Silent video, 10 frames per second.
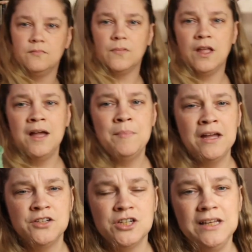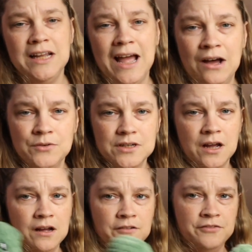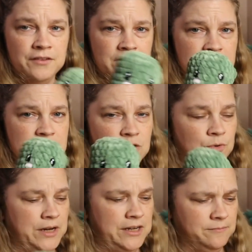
I'm actually out of this green,